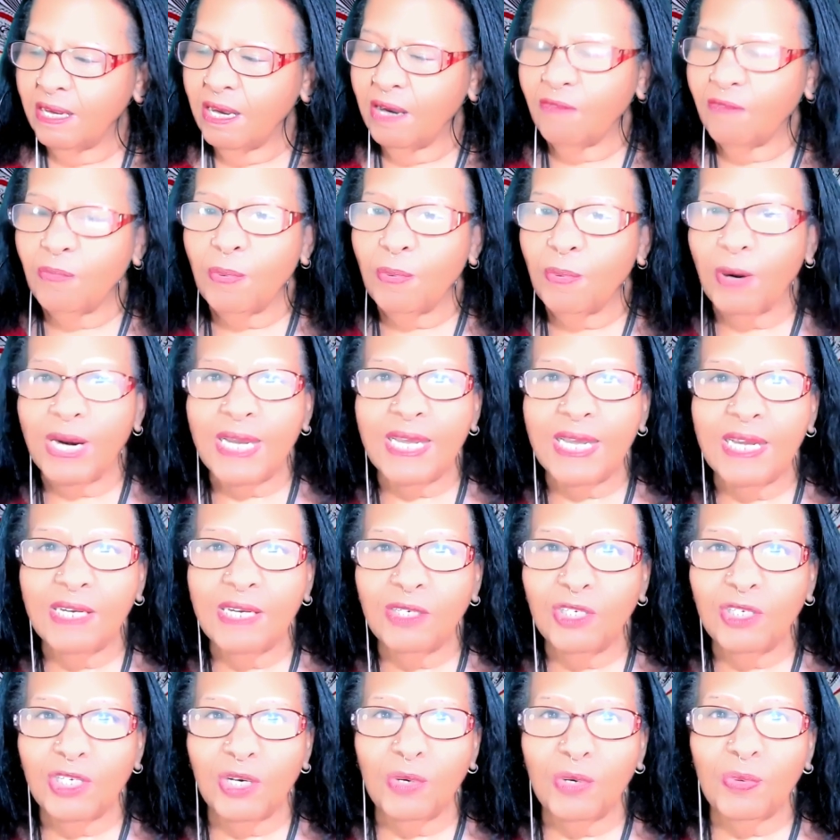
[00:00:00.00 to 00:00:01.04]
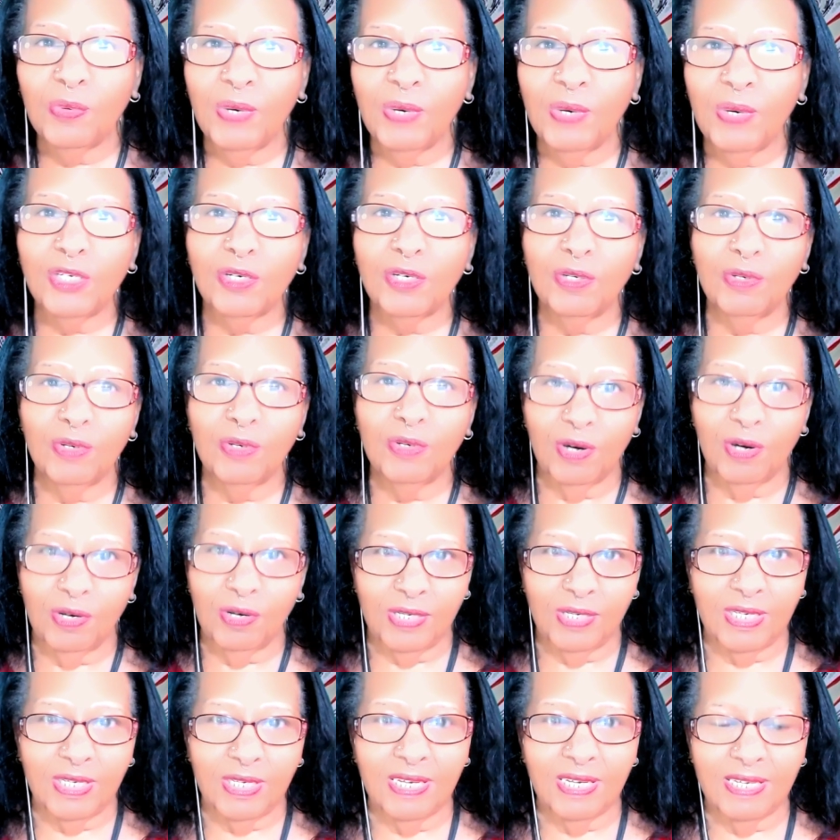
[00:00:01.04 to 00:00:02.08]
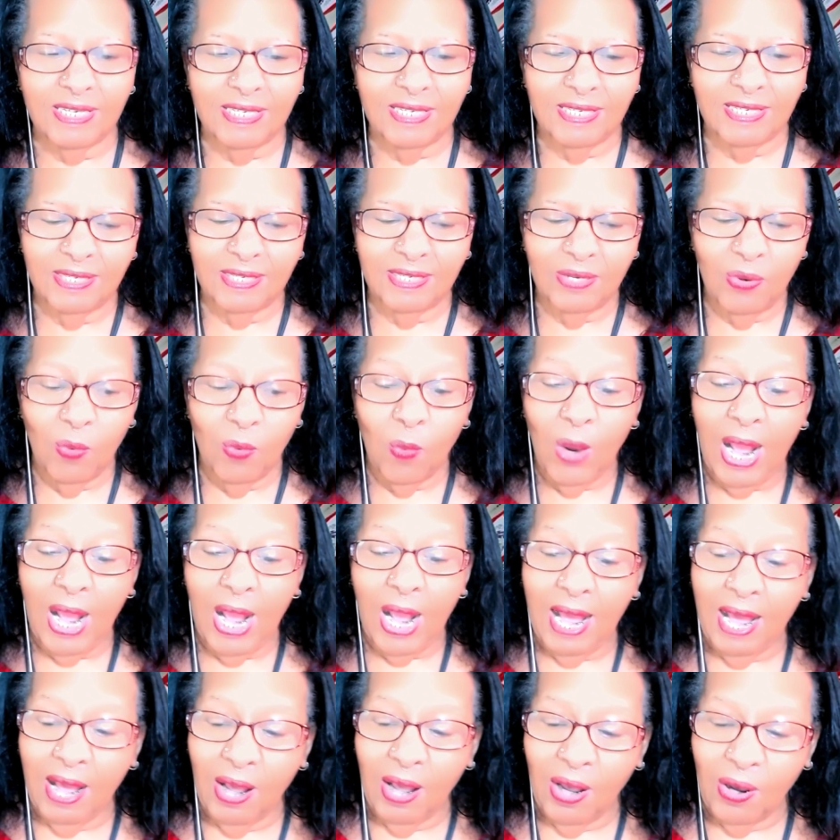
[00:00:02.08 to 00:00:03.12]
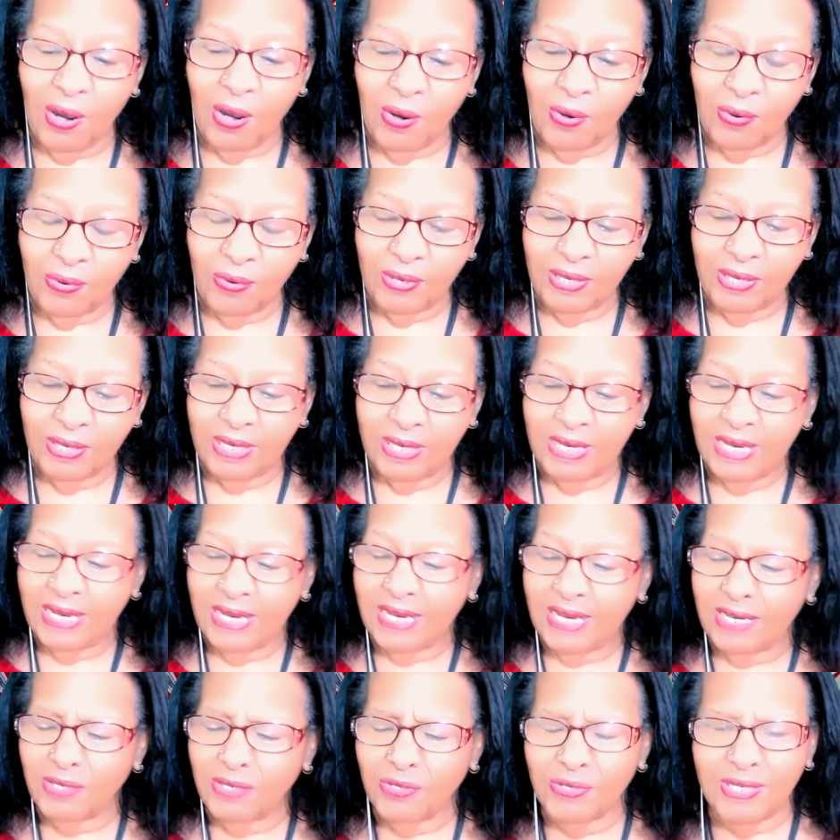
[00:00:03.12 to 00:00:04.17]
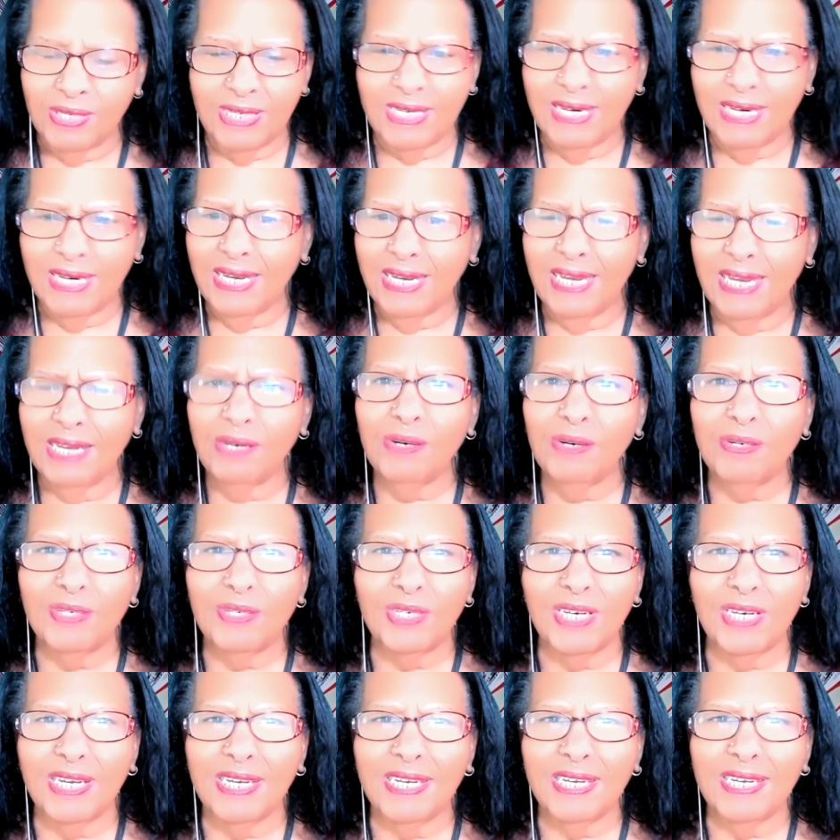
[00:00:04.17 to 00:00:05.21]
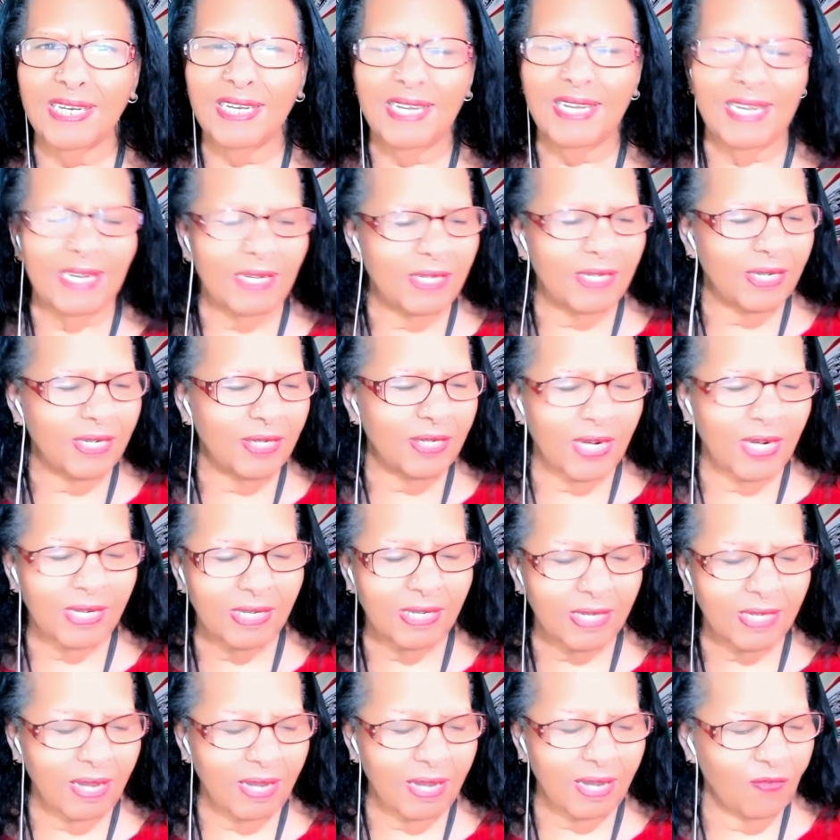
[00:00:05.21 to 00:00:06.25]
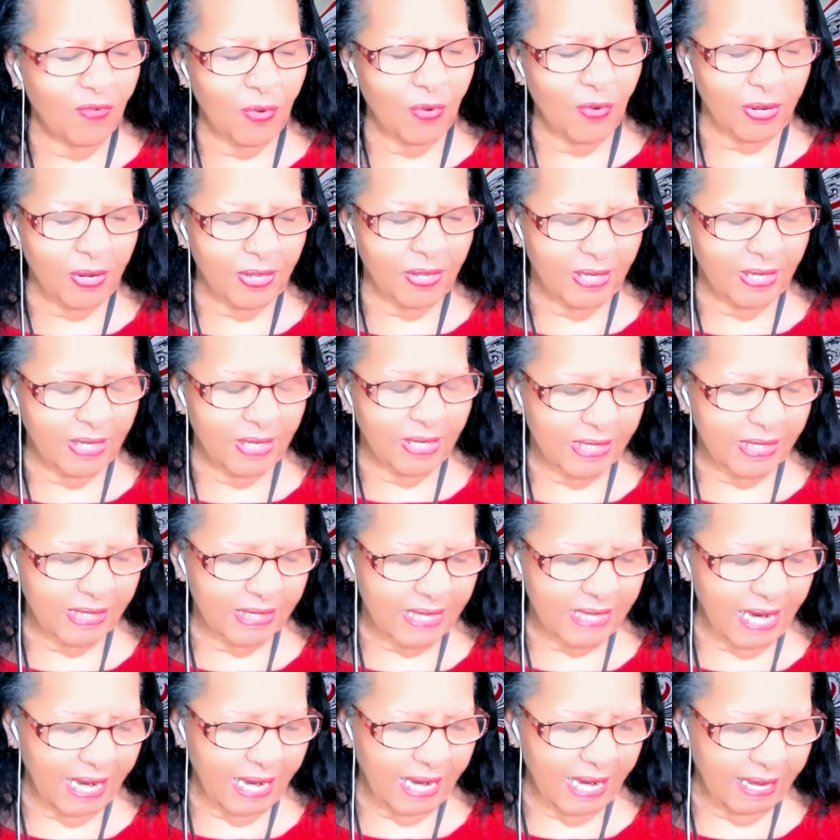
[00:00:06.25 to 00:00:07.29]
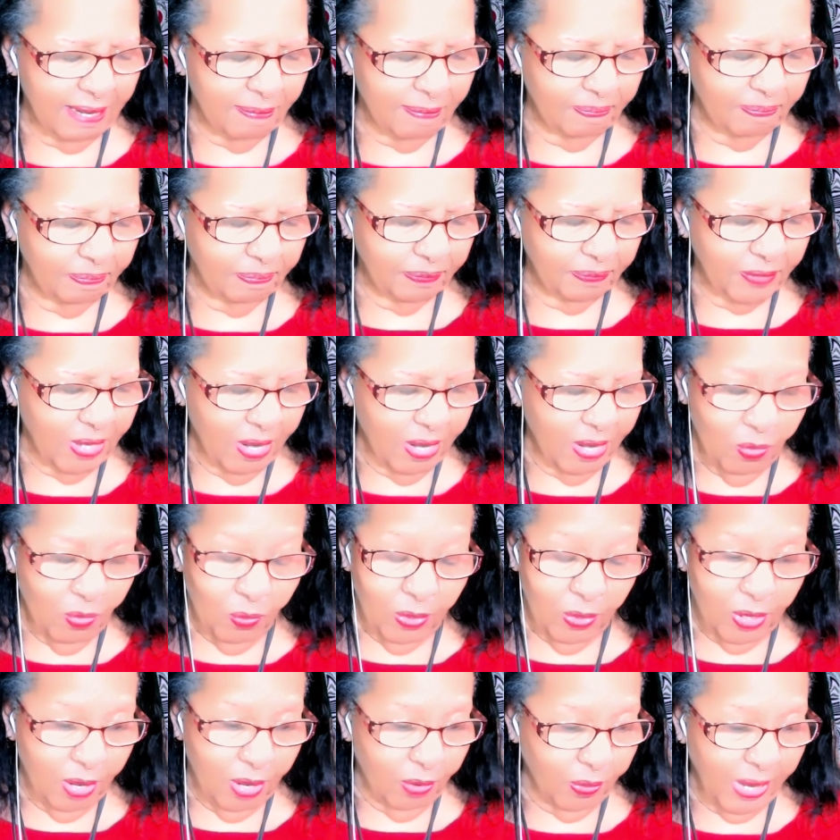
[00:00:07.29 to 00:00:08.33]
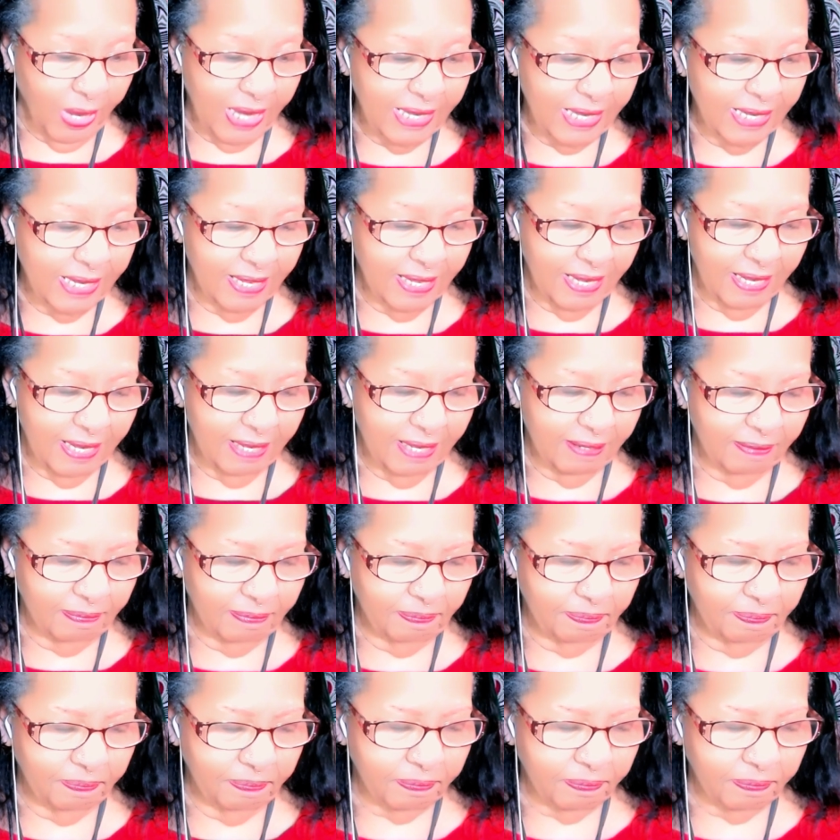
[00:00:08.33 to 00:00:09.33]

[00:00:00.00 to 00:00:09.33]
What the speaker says: of breaking generational curses. Wow. Interesting energy to just come forth at this time. Well, alrighty then.